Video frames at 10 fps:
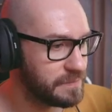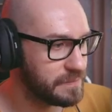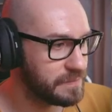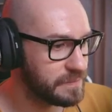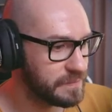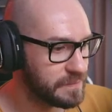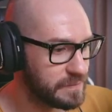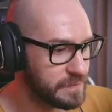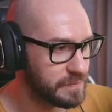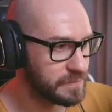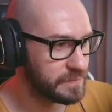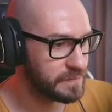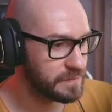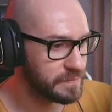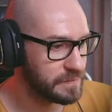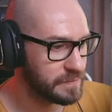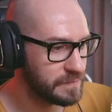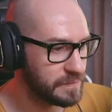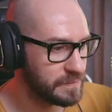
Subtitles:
Nothing is said.